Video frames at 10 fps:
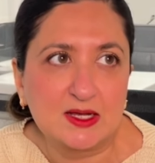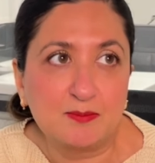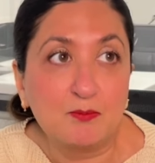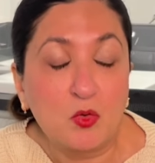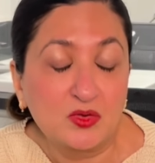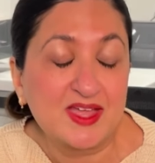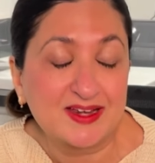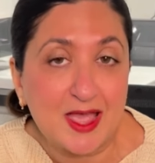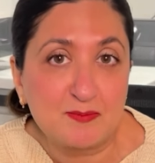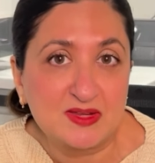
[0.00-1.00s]
more that
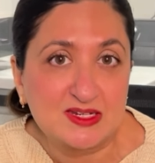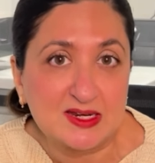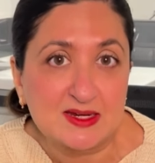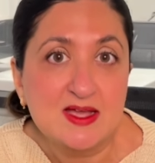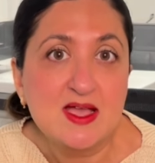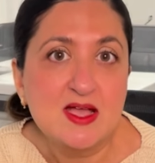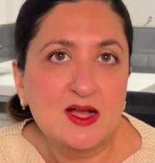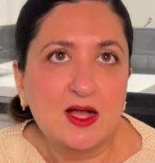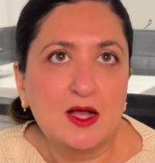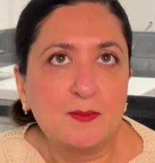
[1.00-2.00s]
can be done.
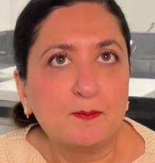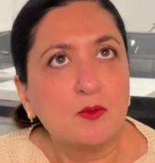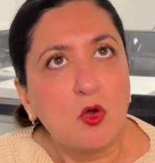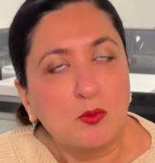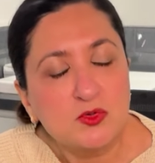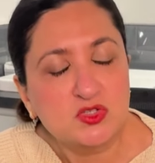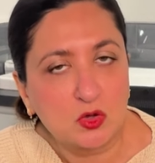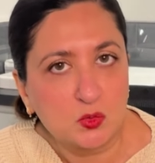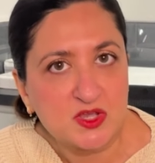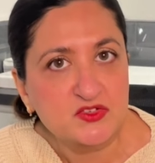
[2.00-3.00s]
Almost always,